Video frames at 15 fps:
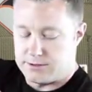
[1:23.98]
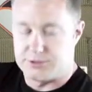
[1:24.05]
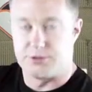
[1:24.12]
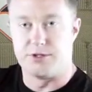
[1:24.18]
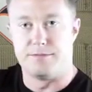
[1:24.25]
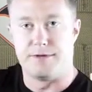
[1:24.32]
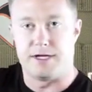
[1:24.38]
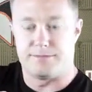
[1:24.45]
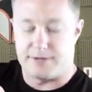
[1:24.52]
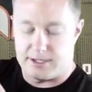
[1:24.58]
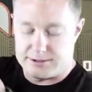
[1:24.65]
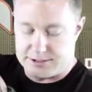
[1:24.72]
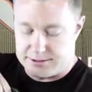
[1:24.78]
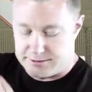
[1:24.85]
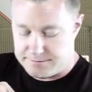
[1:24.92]
I'll show you the main
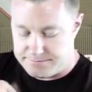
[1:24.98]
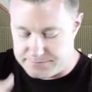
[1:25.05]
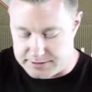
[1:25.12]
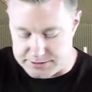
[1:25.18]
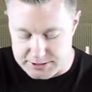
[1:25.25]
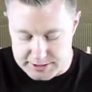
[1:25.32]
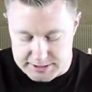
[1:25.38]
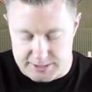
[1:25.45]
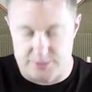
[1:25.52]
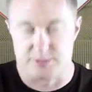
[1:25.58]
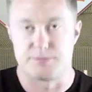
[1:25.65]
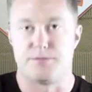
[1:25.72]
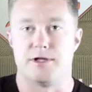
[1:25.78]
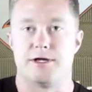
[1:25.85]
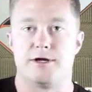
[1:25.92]
pouch here. As you can see,
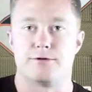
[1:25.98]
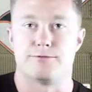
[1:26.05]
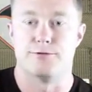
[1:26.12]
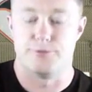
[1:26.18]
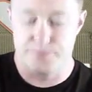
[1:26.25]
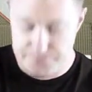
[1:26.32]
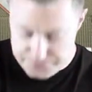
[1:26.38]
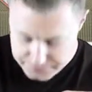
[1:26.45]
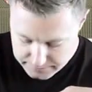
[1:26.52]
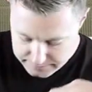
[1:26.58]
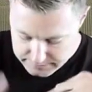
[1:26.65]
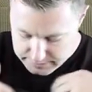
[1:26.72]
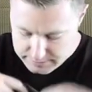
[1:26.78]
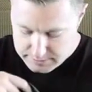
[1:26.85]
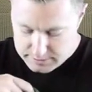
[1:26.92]
there's plenty of room.
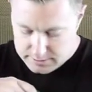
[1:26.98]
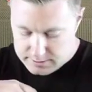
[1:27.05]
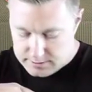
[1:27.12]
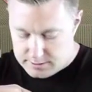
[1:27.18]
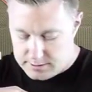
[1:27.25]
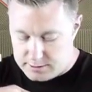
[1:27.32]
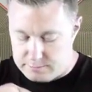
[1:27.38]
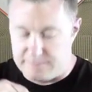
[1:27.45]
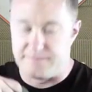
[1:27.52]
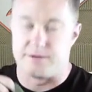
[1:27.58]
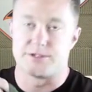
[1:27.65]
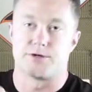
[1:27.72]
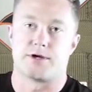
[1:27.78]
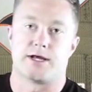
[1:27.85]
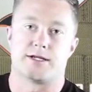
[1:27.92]
And we've
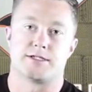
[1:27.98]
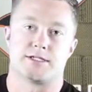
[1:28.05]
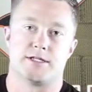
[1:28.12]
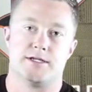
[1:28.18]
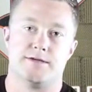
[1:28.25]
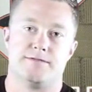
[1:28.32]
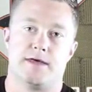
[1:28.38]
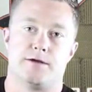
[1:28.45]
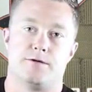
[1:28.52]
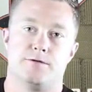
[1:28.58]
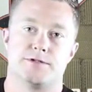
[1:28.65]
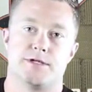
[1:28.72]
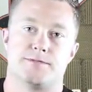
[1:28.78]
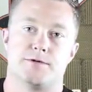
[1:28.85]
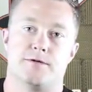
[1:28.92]
also got a sleeve that
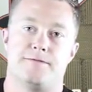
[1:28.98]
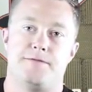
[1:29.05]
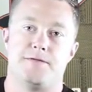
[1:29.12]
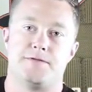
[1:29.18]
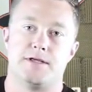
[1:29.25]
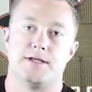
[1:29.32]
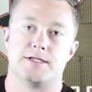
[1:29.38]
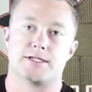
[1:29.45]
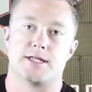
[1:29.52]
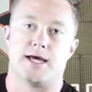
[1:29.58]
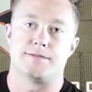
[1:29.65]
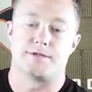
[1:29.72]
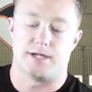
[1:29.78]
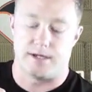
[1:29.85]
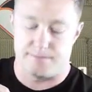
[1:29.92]
holds up to a 15 inch
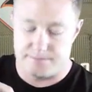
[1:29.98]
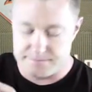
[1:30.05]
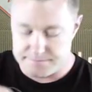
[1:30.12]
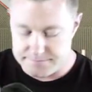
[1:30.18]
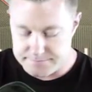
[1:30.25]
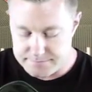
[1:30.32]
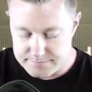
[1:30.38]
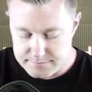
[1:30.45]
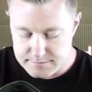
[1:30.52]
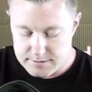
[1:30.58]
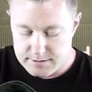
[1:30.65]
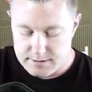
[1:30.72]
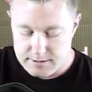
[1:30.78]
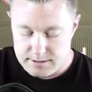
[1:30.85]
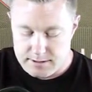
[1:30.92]
laptop.
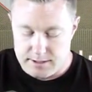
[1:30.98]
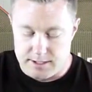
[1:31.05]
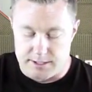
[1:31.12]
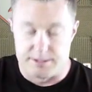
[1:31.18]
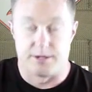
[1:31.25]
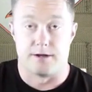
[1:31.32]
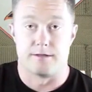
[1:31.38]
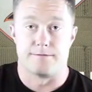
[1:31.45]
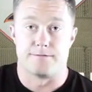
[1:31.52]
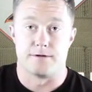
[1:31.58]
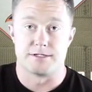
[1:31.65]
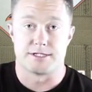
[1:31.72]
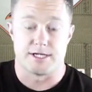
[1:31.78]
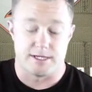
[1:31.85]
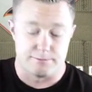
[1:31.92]
And then on the
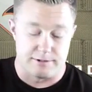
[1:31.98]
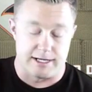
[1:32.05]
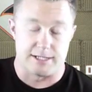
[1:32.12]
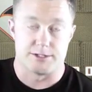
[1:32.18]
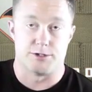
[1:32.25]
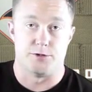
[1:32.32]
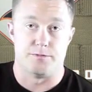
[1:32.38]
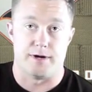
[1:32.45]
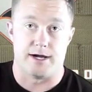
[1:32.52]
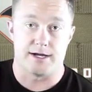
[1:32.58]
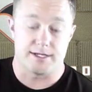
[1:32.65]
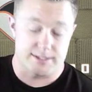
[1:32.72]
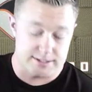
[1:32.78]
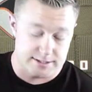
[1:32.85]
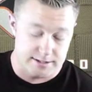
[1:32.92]
front side, we got two
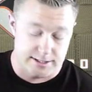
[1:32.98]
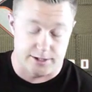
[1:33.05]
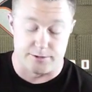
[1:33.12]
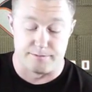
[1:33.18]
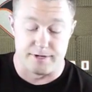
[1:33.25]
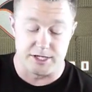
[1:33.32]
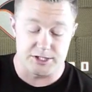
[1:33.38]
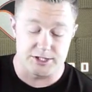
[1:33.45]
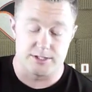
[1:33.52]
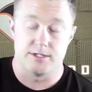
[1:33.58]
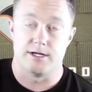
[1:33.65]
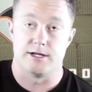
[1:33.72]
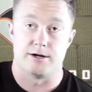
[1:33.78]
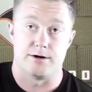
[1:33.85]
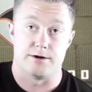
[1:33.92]
pockets that are mesh
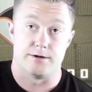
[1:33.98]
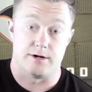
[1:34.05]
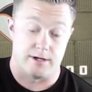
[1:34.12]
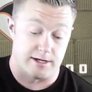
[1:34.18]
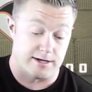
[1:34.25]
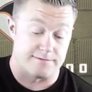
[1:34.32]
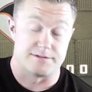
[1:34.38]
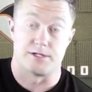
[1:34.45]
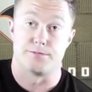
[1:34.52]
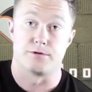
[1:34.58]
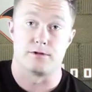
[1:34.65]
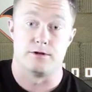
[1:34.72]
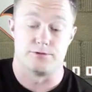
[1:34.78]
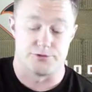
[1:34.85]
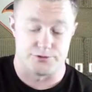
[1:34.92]
and are, uh, have
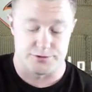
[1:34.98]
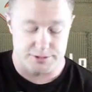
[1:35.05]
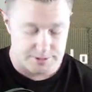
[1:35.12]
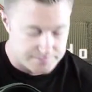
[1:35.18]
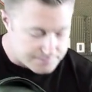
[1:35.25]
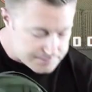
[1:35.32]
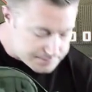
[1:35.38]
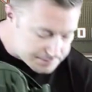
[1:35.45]
zipper closures.